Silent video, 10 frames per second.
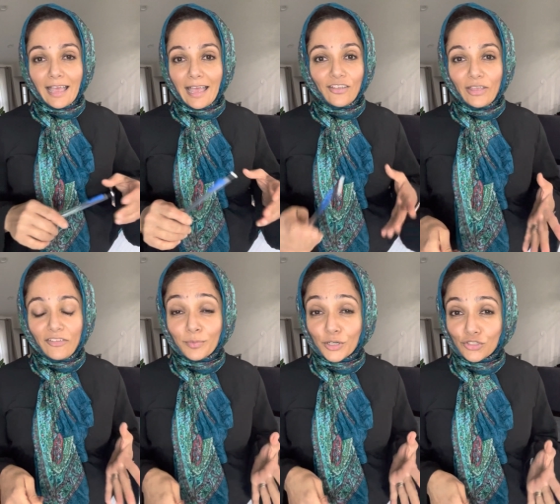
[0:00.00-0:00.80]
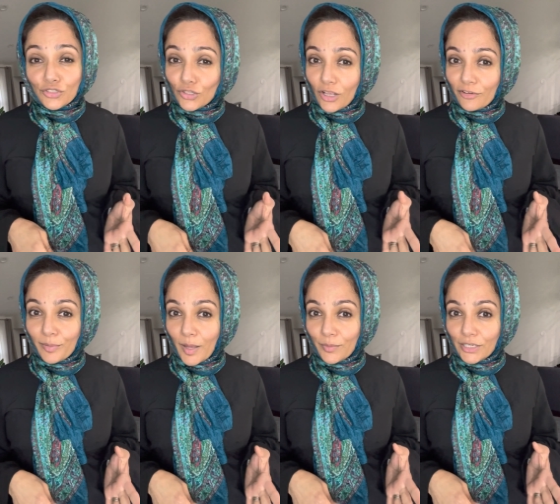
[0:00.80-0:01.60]
I've purchased a lot of
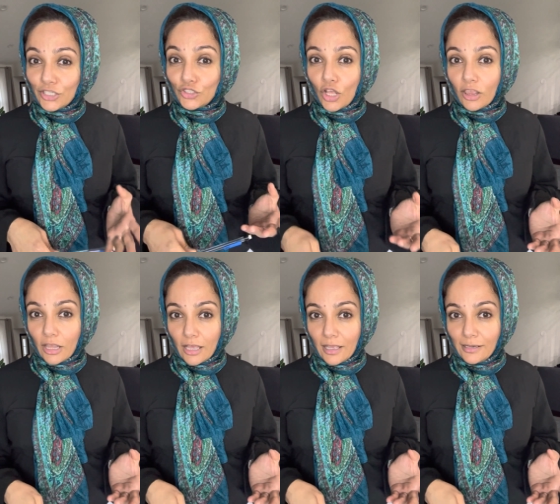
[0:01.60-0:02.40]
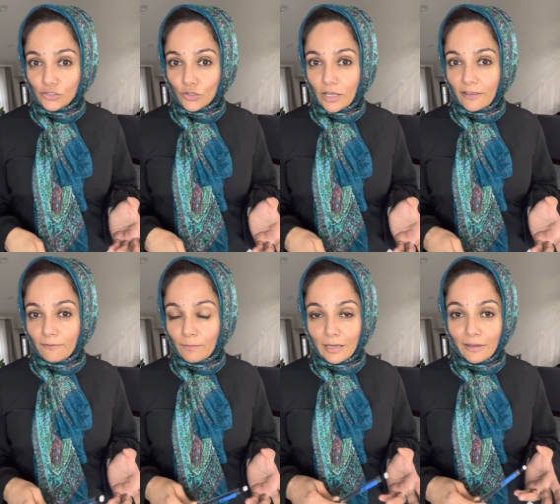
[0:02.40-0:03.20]
properties online, so I've
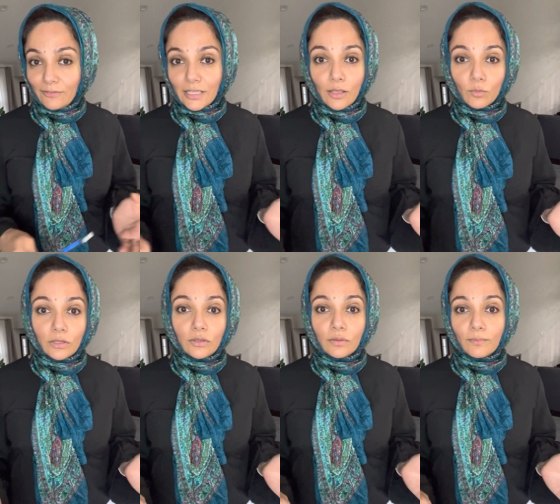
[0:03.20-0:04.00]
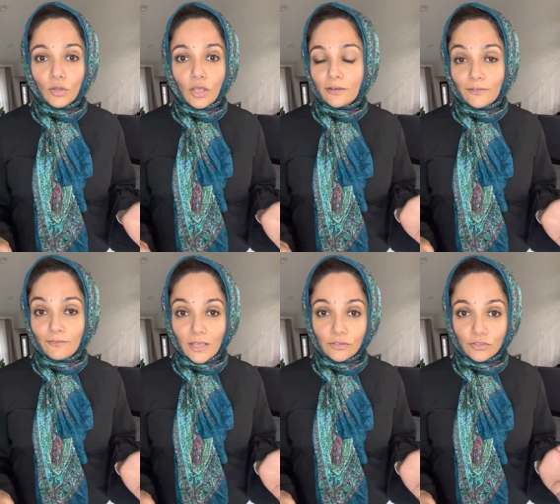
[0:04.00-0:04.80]
dealt with a lot of
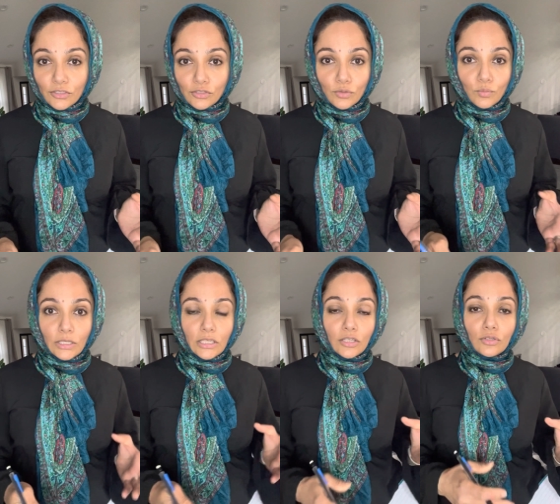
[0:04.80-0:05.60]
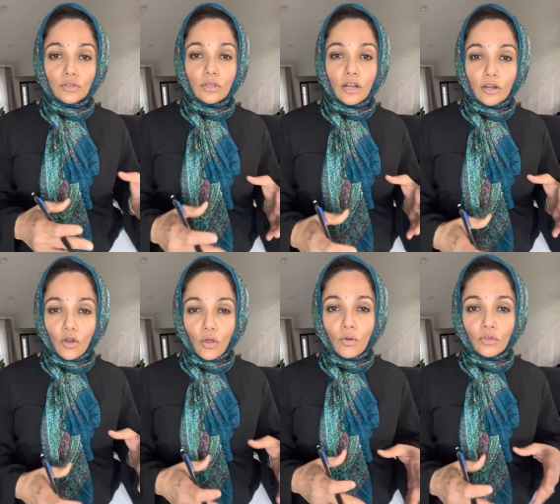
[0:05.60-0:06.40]
investors. So we are
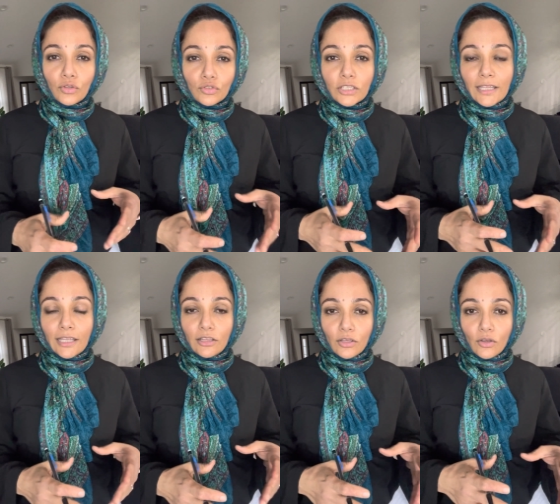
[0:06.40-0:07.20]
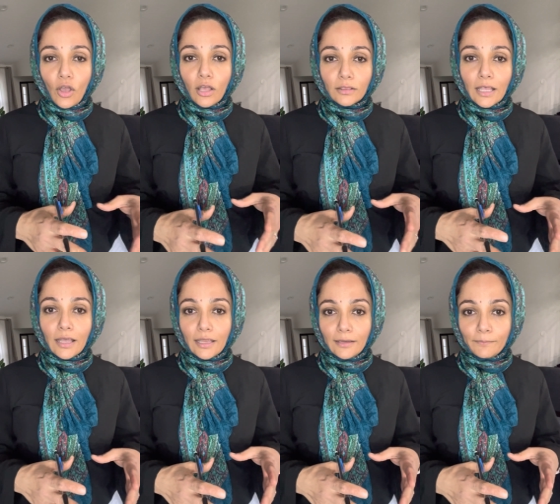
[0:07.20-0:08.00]
usually in the
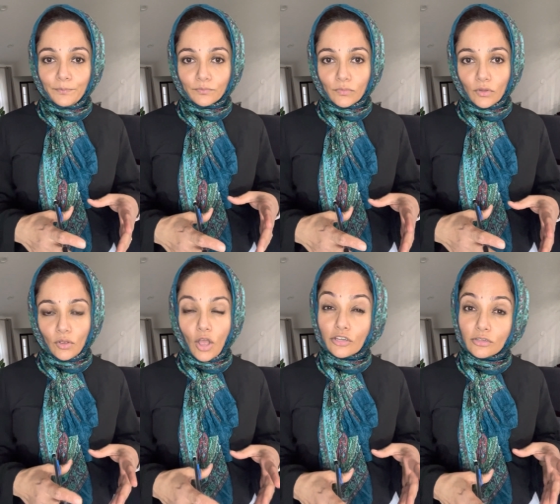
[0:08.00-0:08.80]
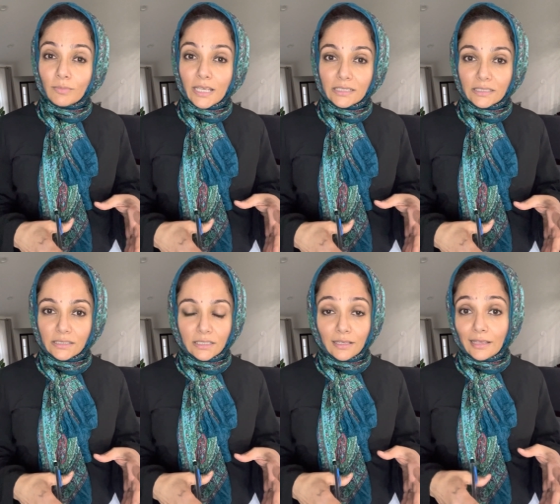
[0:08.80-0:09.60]
online auction
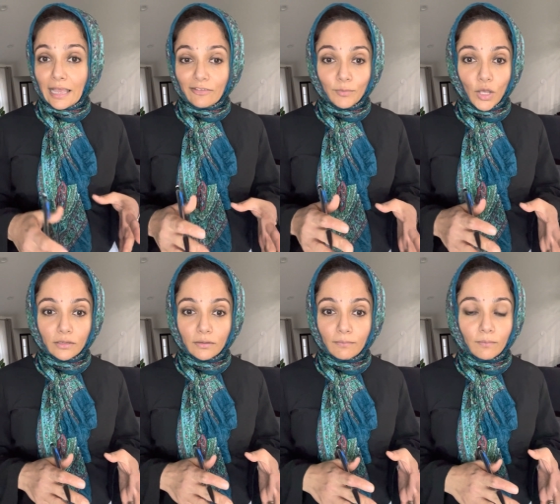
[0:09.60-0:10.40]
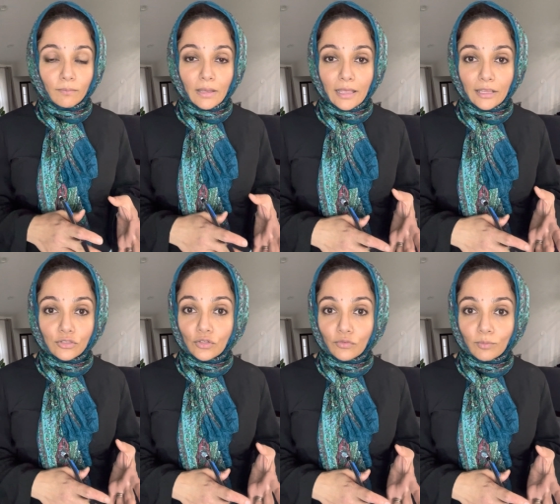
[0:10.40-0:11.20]
places. I've bought
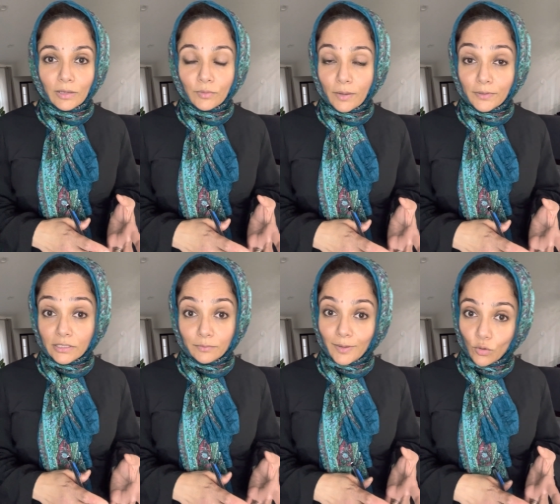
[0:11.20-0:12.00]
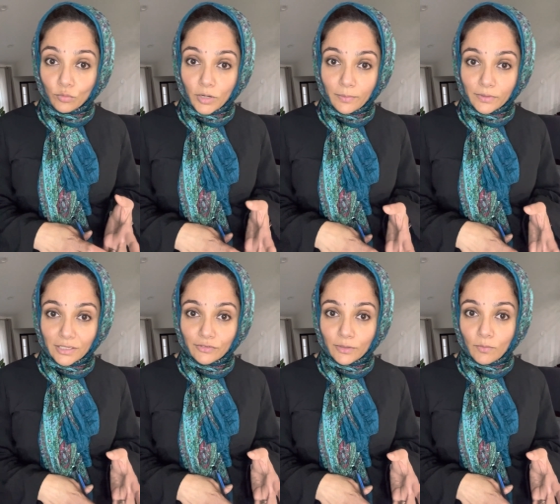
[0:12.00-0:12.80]
two of my properties, my own
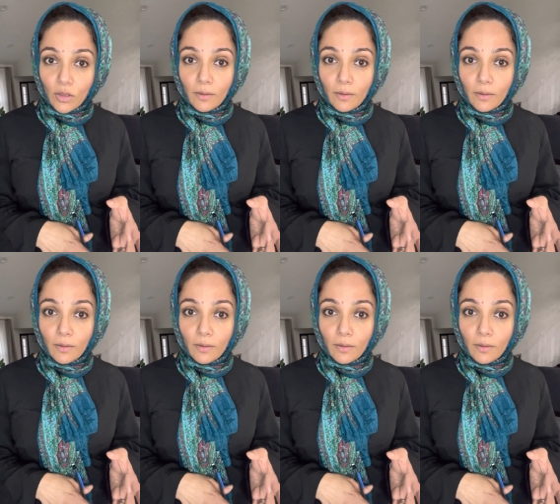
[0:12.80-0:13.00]
properties from